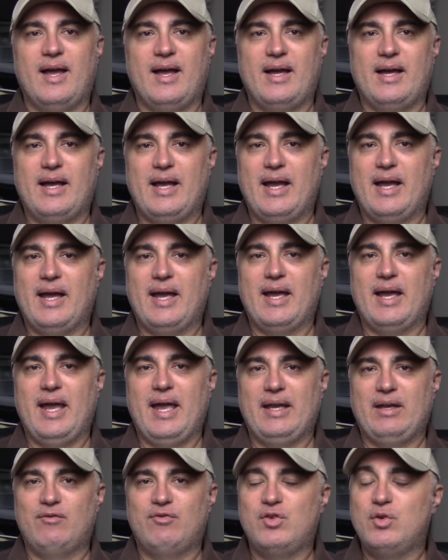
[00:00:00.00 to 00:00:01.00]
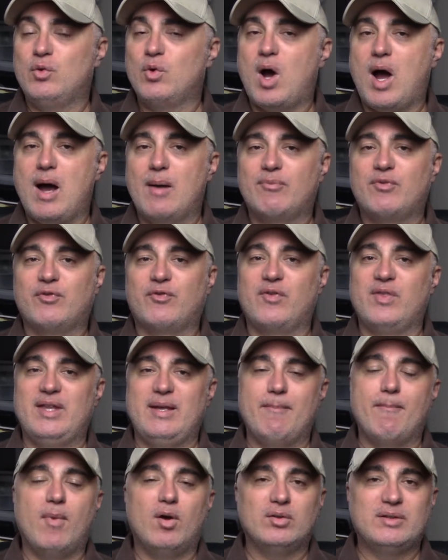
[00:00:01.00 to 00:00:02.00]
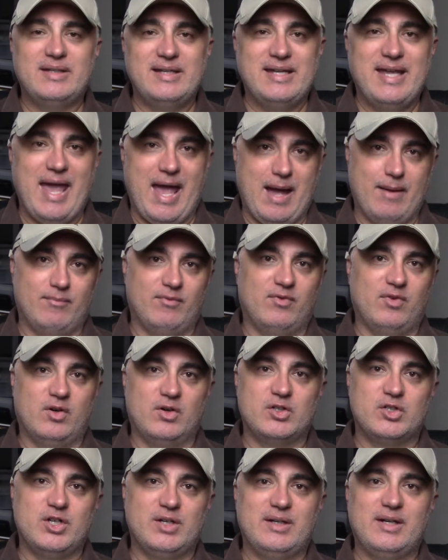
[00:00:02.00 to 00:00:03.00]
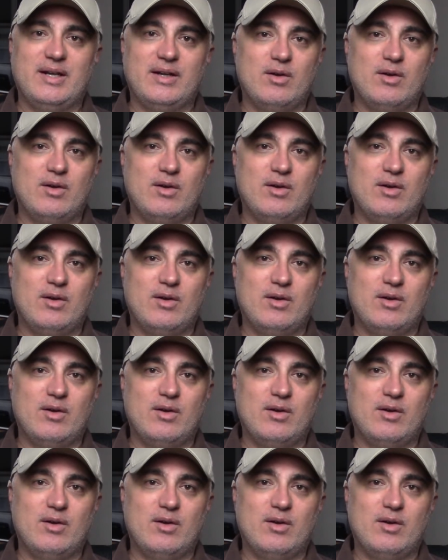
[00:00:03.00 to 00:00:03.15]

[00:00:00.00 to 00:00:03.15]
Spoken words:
And if you opt for the multicam version,